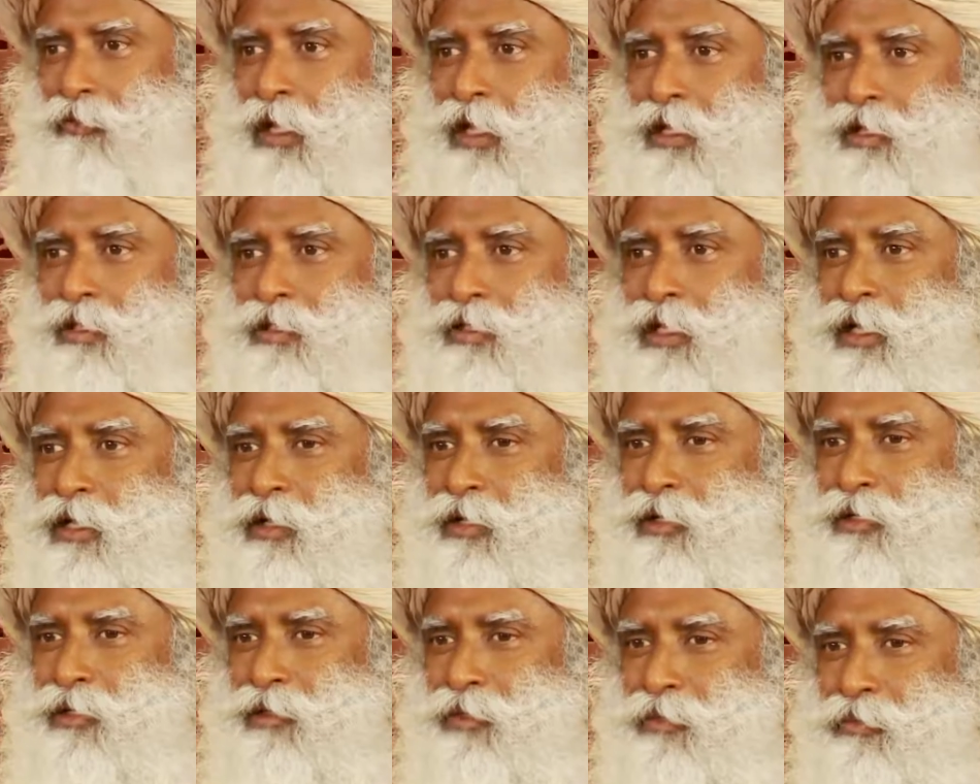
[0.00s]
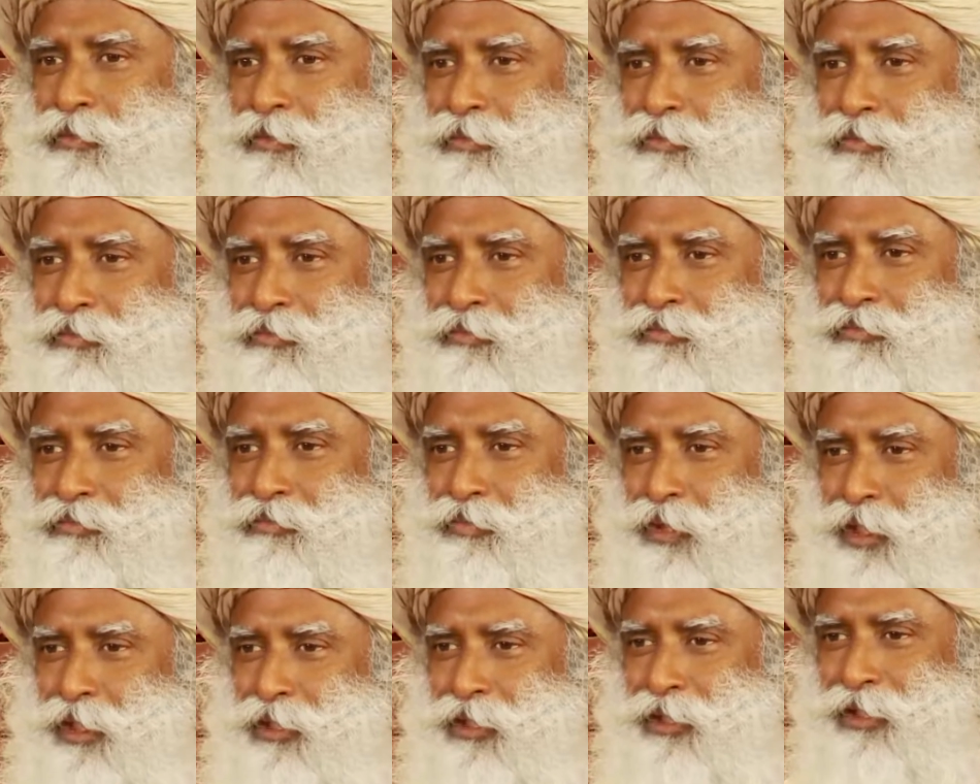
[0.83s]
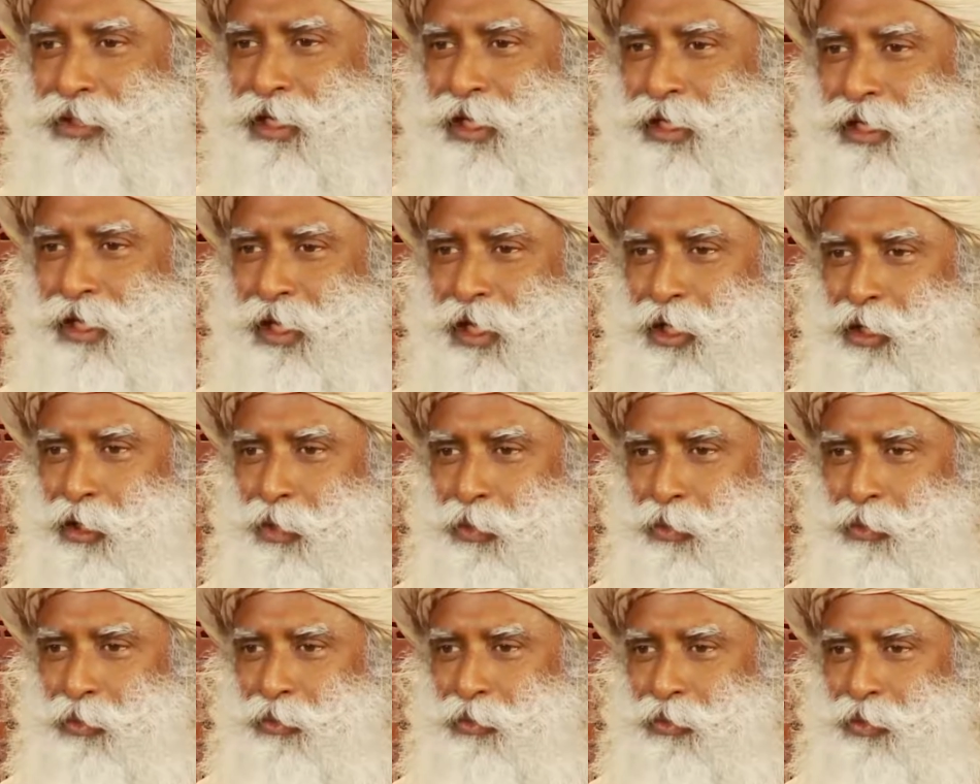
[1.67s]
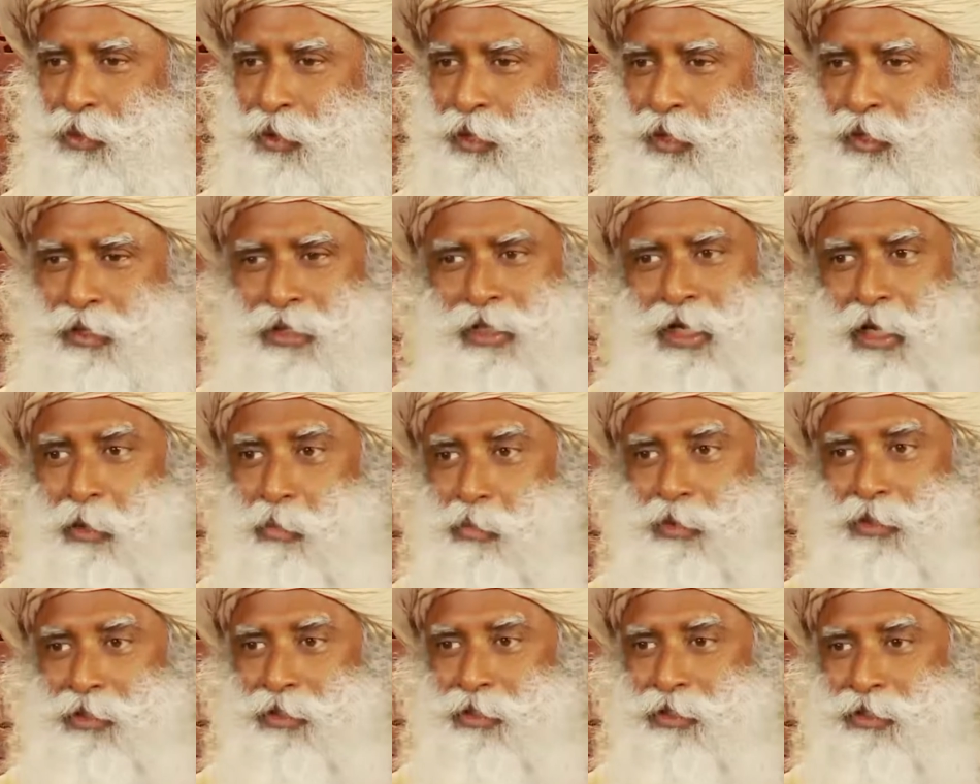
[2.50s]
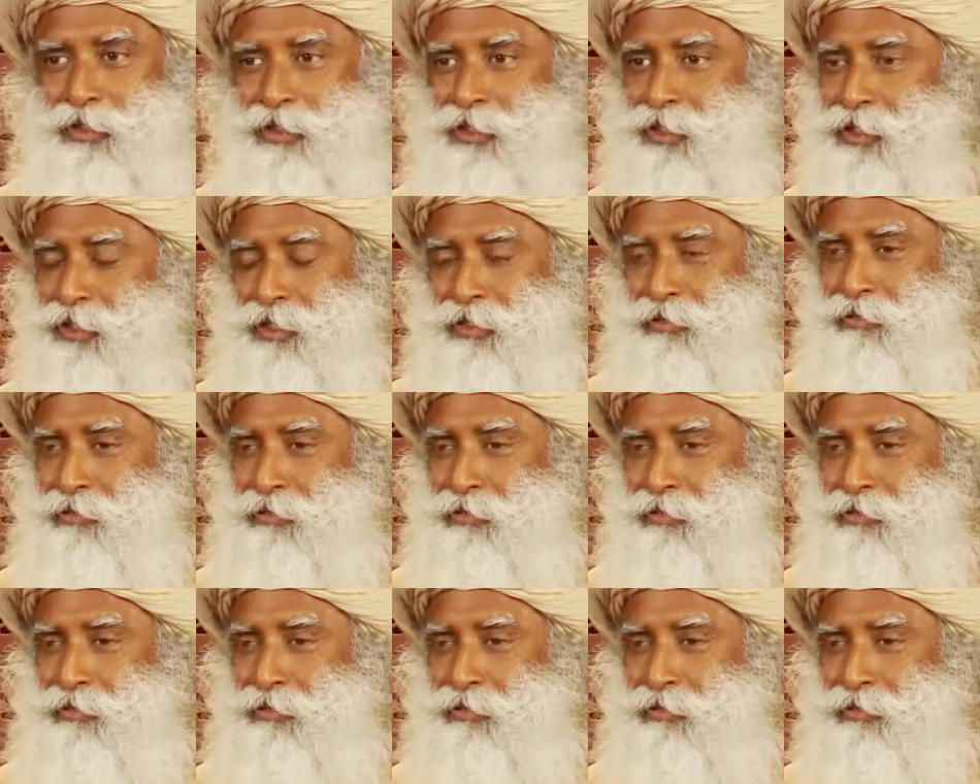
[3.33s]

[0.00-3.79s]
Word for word: Where is that person that they knew? That person just